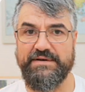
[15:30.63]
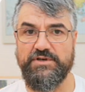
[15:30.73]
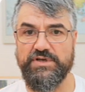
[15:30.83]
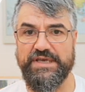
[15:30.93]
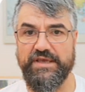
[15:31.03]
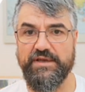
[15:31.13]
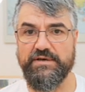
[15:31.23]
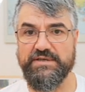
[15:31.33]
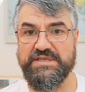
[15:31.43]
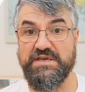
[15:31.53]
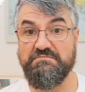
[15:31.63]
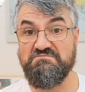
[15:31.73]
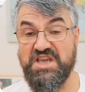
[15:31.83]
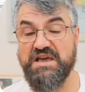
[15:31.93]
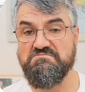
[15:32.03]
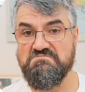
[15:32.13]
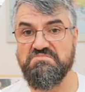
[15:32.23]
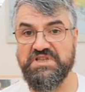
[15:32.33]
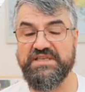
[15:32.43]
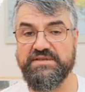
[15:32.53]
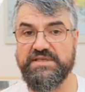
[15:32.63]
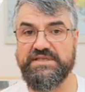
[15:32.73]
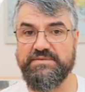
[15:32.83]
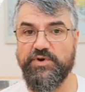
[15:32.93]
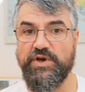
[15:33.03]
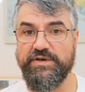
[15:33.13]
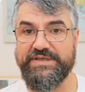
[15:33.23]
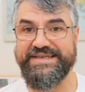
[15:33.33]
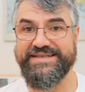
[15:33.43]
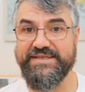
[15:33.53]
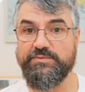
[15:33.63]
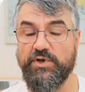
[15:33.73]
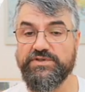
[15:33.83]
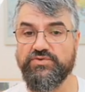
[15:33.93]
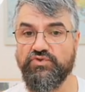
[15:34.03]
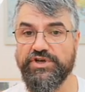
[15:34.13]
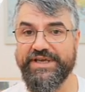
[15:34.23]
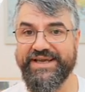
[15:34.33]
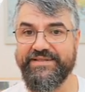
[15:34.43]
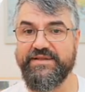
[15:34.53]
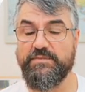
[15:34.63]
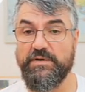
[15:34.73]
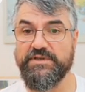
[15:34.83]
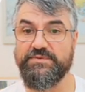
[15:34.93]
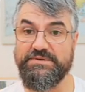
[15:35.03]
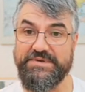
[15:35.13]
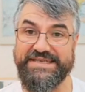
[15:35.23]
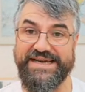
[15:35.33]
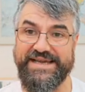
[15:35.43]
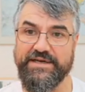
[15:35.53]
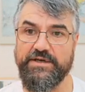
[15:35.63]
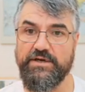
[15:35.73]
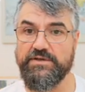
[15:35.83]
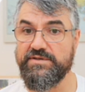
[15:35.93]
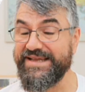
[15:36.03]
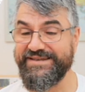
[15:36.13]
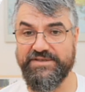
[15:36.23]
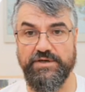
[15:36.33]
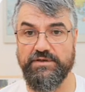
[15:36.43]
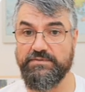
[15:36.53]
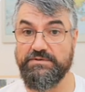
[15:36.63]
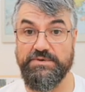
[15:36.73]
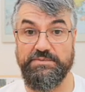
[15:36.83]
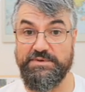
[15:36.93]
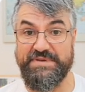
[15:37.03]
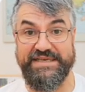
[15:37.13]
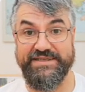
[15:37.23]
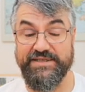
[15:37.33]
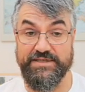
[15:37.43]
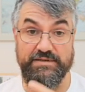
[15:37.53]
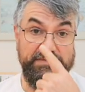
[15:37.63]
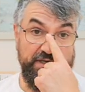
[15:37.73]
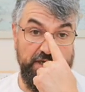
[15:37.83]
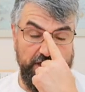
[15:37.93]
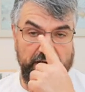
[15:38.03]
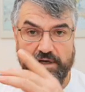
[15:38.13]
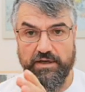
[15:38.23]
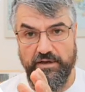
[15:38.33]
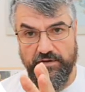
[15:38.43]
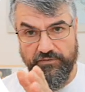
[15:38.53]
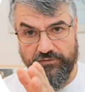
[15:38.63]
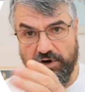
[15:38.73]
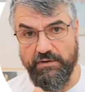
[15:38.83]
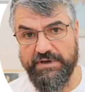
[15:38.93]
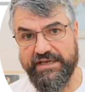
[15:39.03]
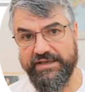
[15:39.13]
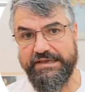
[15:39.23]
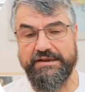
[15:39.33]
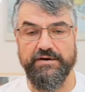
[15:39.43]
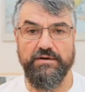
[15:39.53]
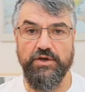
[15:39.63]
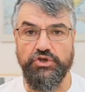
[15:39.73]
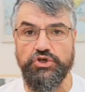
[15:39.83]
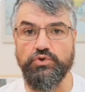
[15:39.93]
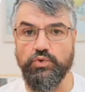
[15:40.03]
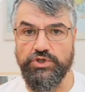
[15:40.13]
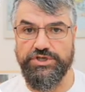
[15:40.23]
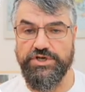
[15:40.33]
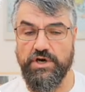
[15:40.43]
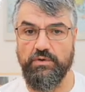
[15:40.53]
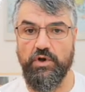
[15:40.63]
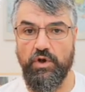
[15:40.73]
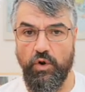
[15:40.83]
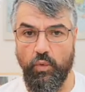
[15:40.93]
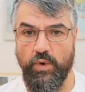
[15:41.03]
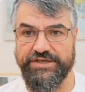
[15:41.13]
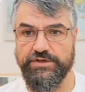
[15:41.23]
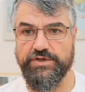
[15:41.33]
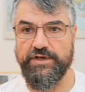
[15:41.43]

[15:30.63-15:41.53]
looking here, I can say, yeah, this is deployed. This is what's running at the moment. When we diagnose later on, when we'll be building something, from here, you would know which